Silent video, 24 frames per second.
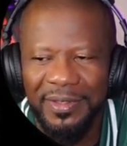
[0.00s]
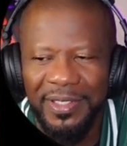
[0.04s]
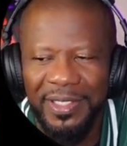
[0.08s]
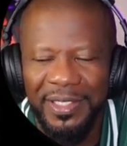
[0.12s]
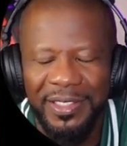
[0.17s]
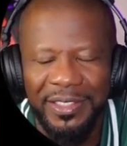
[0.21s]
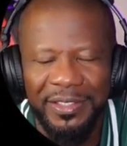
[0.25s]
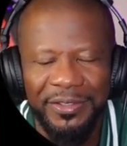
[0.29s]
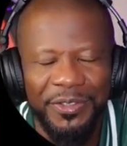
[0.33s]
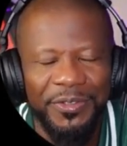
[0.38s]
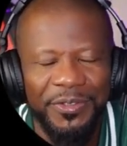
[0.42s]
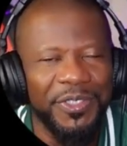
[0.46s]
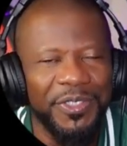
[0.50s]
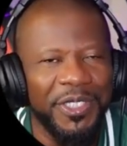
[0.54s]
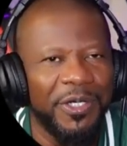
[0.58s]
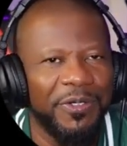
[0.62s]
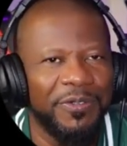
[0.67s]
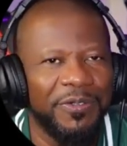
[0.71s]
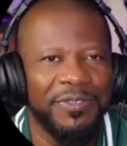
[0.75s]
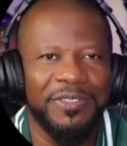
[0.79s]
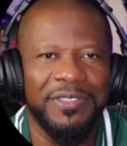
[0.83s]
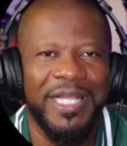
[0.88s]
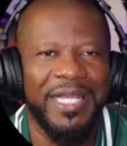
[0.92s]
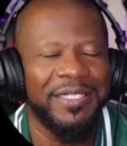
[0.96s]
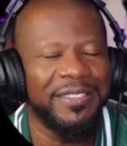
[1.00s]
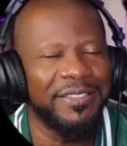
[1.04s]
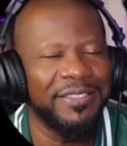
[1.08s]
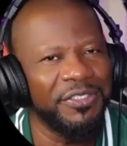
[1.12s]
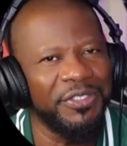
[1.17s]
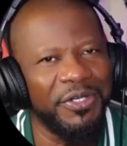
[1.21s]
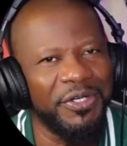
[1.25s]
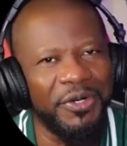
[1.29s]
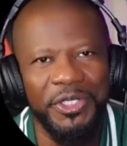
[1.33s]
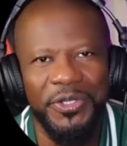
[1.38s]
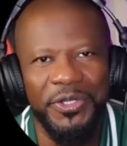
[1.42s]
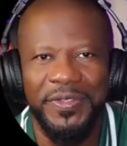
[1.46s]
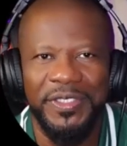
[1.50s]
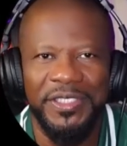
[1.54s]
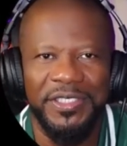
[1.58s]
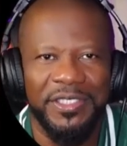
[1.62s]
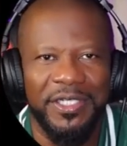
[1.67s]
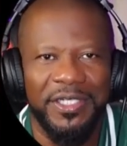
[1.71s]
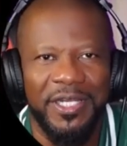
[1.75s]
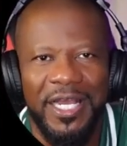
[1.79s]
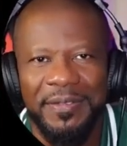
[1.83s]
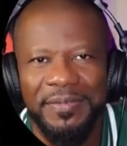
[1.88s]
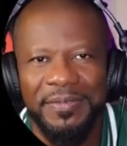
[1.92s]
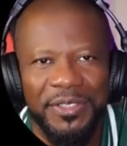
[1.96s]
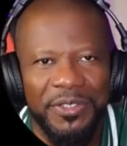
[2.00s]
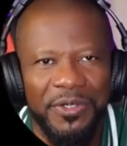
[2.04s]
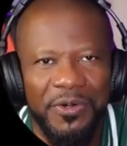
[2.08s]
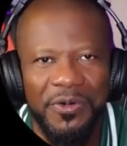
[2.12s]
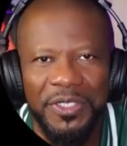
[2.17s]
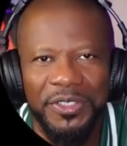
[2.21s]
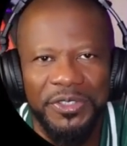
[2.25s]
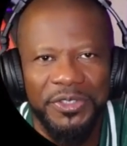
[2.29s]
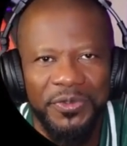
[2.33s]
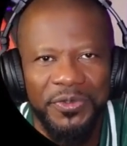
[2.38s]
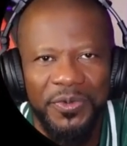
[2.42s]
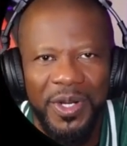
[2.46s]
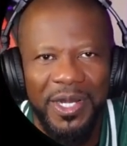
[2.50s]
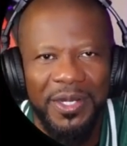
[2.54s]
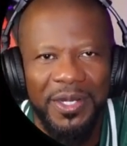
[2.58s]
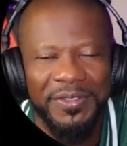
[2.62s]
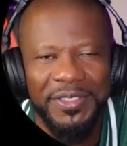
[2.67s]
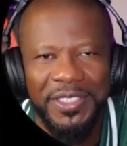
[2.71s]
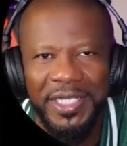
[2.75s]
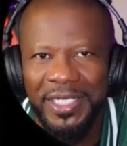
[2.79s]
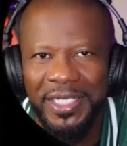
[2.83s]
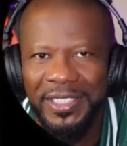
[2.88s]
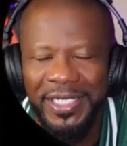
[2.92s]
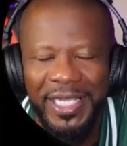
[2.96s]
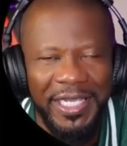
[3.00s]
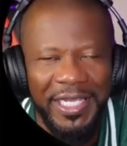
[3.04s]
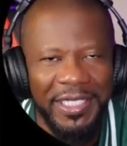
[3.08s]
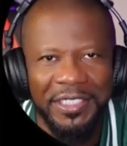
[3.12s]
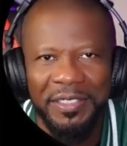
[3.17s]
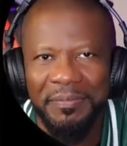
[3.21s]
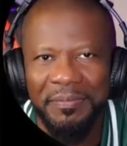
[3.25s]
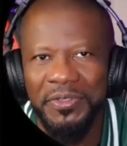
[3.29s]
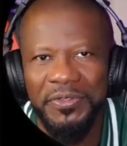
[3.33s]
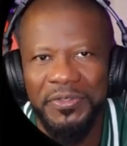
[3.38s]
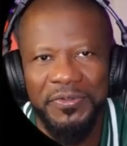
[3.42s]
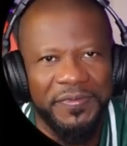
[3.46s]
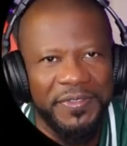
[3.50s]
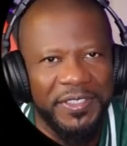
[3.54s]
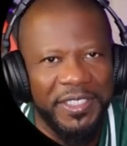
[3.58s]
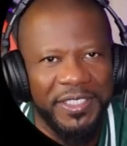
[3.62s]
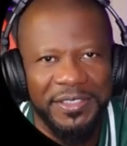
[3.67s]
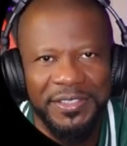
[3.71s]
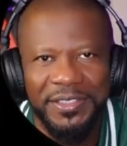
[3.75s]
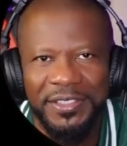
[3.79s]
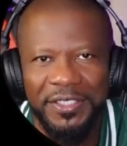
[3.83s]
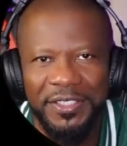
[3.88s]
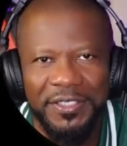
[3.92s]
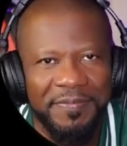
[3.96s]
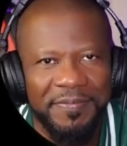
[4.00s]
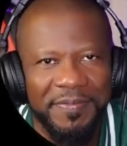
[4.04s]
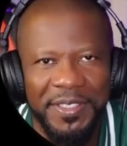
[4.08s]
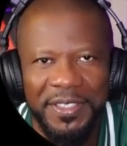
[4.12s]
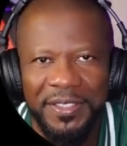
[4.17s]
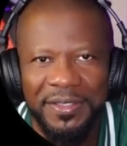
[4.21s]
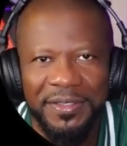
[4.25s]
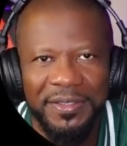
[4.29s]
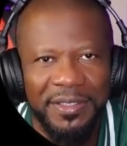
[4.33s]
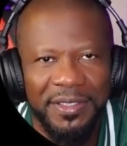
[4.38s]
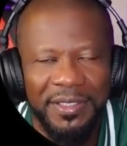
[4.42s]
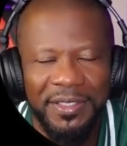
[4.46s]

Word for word: who knows? Like you don't know what these cops are going through all day. They ain't in the mood for that stuff, man.